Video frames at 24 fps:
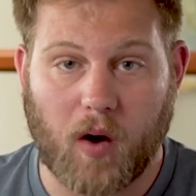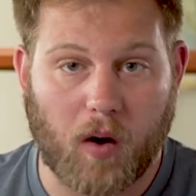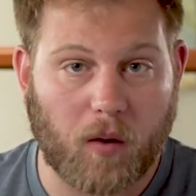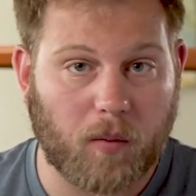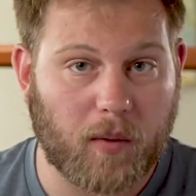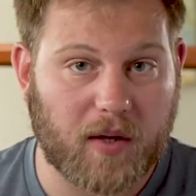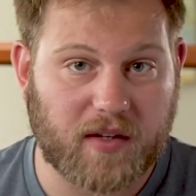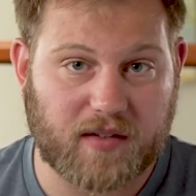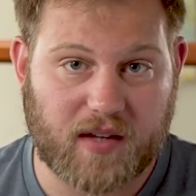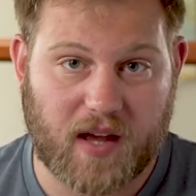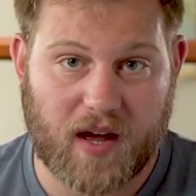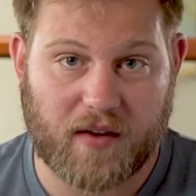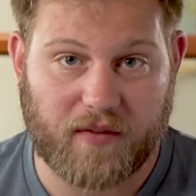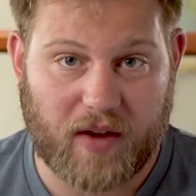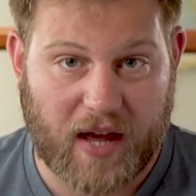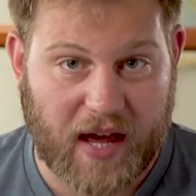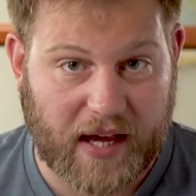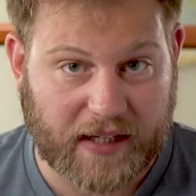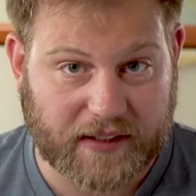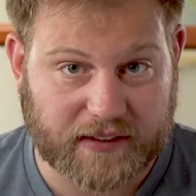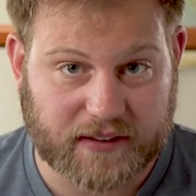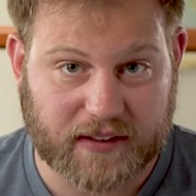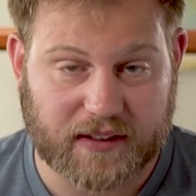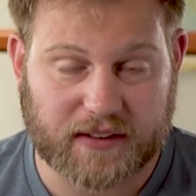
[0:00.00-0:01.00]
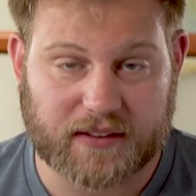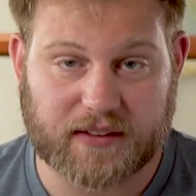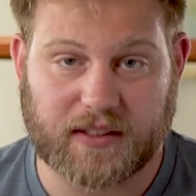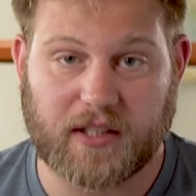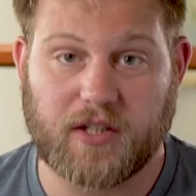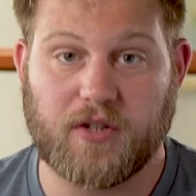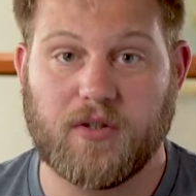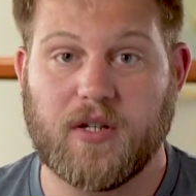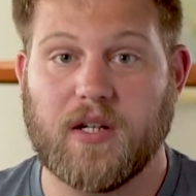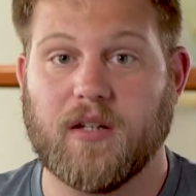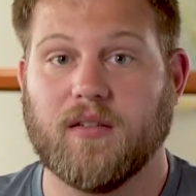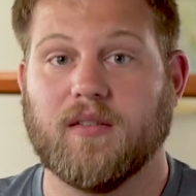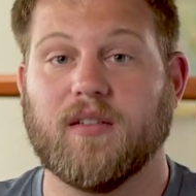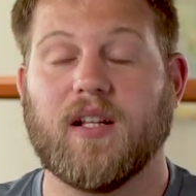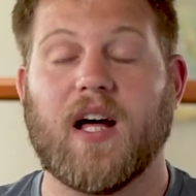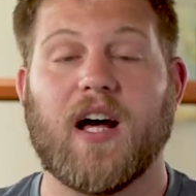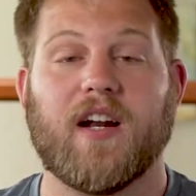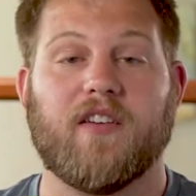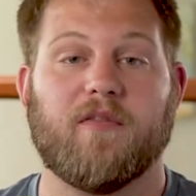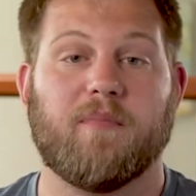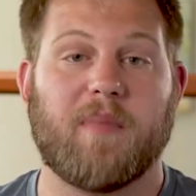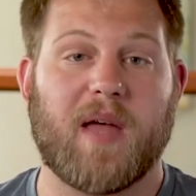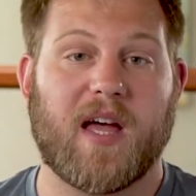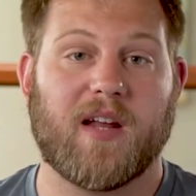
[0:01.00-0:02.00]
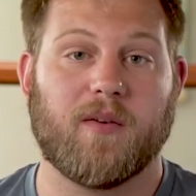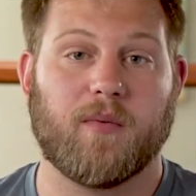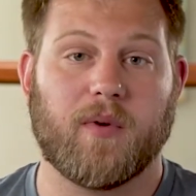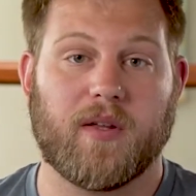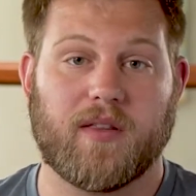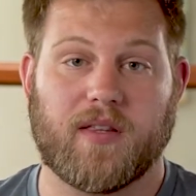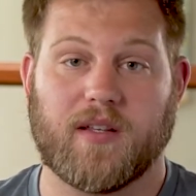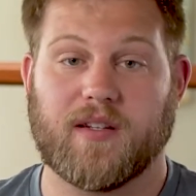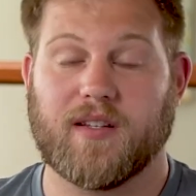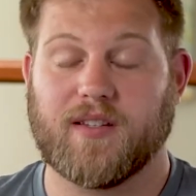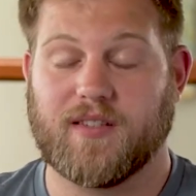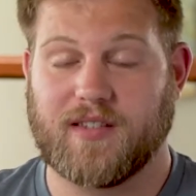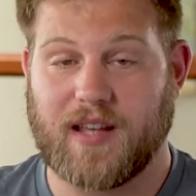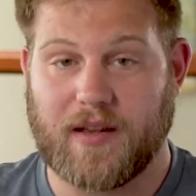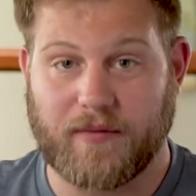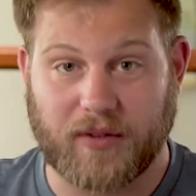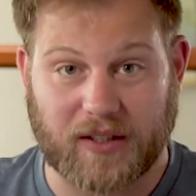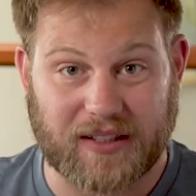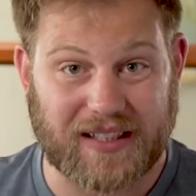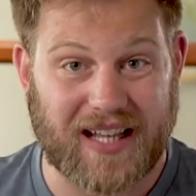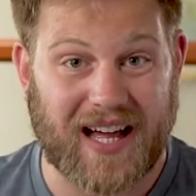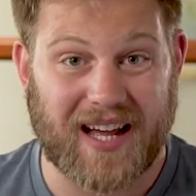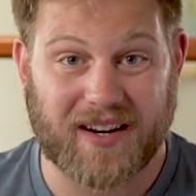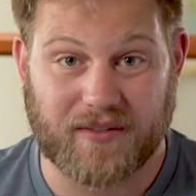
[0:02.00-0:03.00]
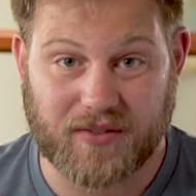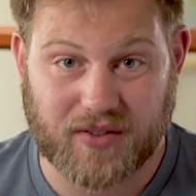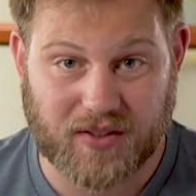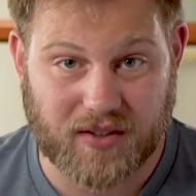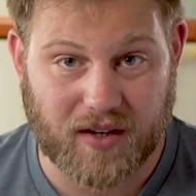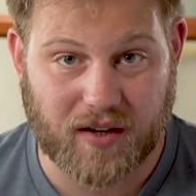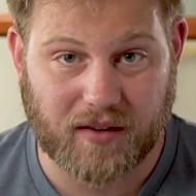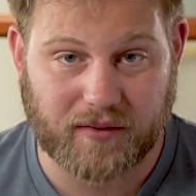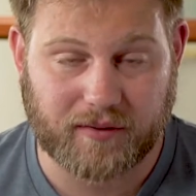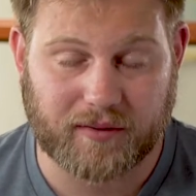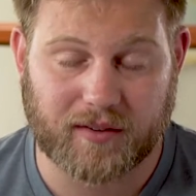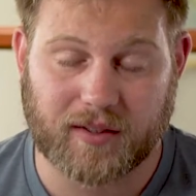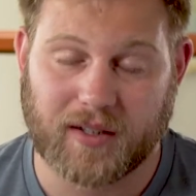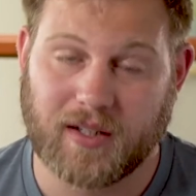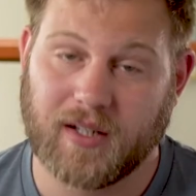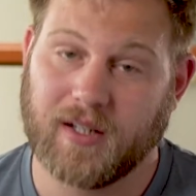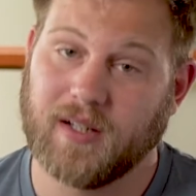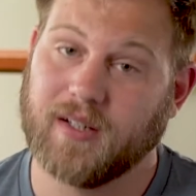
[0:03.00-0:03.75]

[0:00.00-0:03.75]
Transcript: always have access, and you need a lot of bandwidth and to save a lot of stuff,